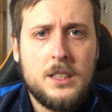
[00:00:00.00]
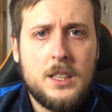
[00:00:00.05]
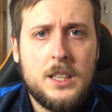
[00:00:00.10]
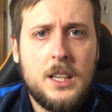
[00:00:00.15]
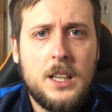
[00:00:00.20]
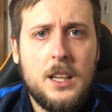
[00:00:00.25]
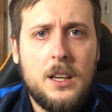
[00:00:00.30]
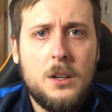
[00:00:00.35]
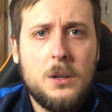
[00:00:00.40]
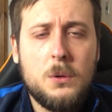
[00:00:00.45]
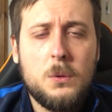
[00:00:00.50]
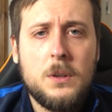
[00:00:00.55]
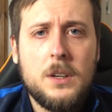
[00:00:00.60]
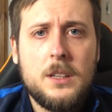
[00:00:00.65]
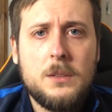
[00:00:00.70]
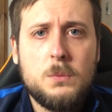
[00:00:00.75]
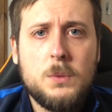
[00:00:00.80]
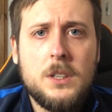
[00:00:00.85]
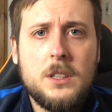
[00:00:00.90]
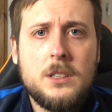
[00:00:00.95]
Hello
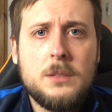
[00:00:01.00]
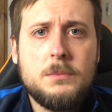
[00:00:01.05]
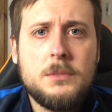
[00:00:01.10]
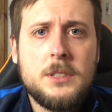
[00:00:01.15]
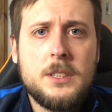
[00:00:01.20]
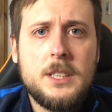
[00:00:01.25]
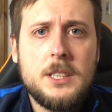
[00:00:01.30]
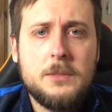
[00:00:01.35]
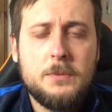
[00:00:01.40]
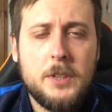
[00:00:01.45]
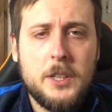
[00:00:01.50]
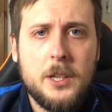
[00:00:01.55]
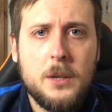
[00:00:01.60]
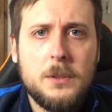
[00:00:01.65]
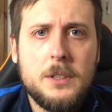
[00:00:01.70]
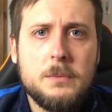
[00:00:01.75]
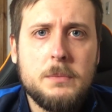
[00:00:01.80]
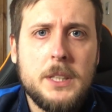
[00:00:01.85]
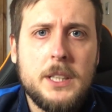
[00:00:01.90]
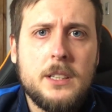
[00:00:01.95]
and welcome to this video
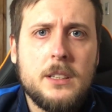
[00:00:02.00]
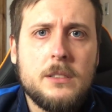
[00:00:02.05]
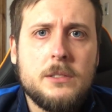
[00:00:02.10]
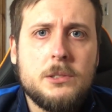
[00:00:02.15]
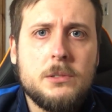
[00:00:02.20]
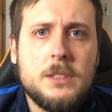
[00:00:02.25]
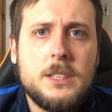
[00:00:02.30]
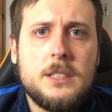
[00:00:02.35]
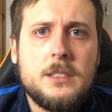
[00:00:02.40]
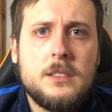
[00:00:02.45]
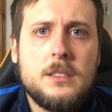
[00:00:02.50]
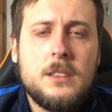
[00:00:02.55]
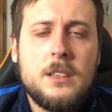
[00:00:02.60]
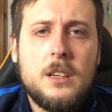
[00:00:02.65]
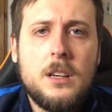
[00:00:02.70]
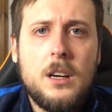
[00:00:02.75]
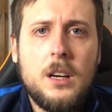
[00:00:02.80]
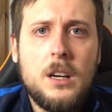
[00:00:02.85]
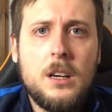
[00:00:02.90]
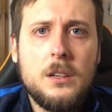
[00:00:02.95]
with me, Coach Reese.
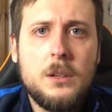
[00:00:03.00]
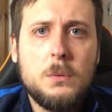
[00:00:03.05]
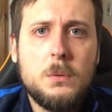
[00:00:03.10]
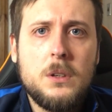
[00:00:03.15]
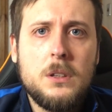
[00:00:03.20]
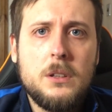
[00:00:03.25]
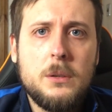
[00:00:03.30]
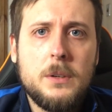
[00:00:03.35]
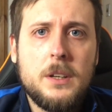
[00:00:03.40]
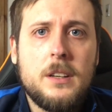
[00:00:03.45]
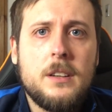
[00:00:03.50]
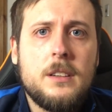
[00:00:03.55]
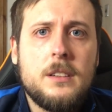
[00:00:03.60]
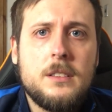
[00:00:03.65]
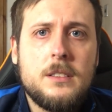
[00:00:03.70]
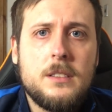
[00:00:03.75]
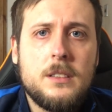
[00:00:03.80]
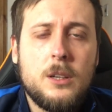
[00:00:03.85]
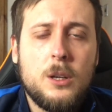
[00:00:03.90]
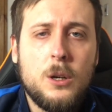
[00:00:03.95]
How are you all doing?
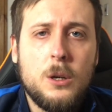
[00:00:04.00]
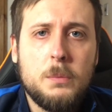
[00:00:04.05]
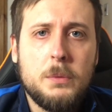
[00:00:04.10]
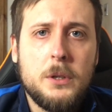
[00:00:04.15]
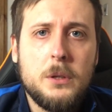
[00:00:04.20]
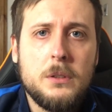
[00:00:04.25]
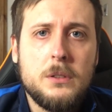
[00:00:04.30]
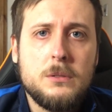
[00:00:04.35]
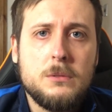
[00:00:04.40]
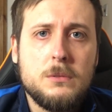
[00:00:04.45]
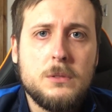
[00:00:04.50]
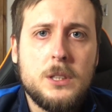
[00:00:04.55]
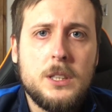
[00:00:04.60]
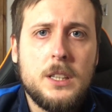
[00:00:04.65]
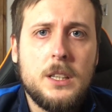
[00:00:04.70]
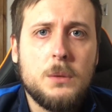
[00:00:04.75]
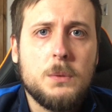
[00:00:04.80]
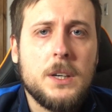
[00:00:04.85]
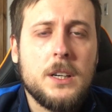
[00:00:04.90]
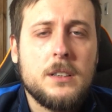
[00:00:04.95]
Hope you're doing
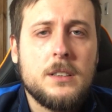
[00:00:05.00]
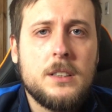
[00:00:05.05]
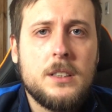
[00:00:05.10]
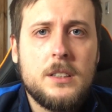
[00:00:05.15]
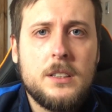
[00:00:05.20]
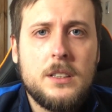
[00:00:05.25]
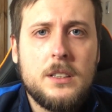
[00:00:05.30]
really well.